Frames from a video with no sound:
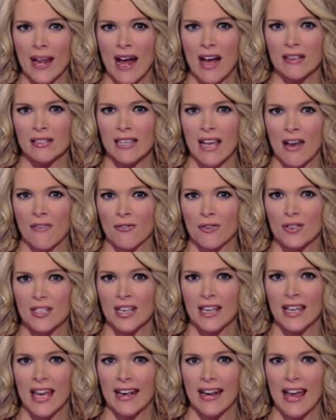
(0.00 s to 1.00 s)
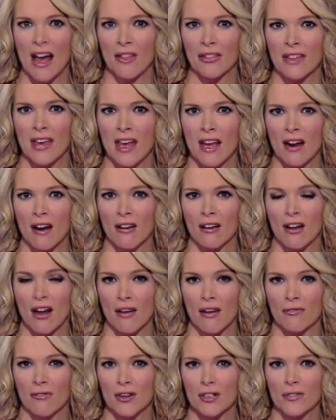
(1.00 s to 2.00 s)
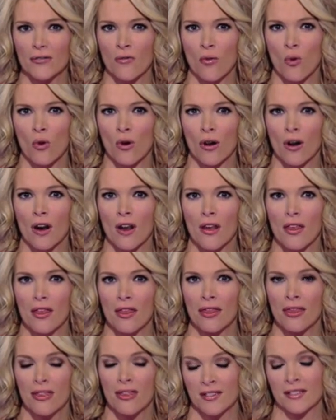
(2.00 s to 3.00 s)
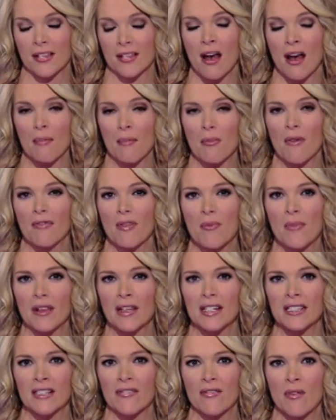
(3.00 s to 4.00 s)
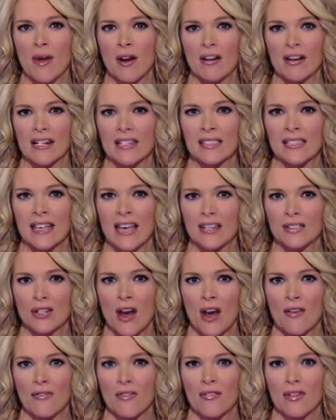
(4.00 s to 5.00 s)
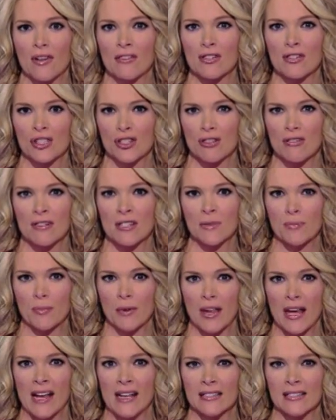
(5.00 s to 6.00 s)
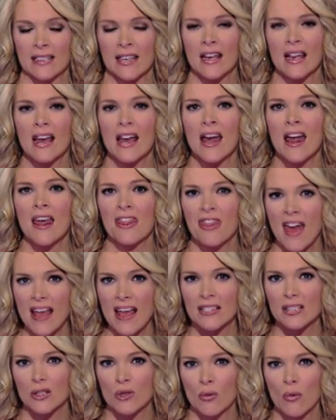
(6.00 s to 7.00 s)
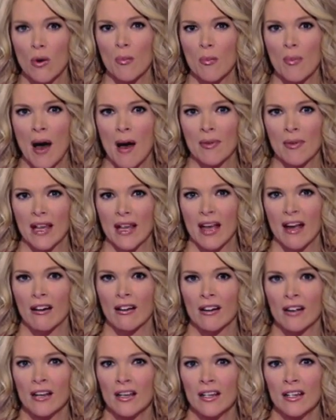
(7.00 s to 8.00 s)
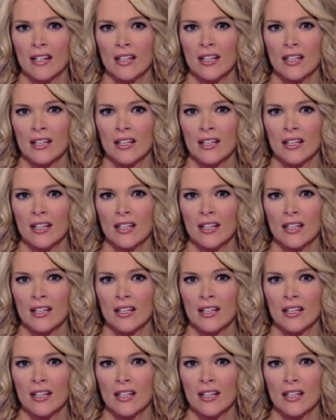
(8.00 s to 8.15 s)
White House effort to get health care coverage for some of the millions of Americans kicked off of their insurance plans thanks to Obamacare.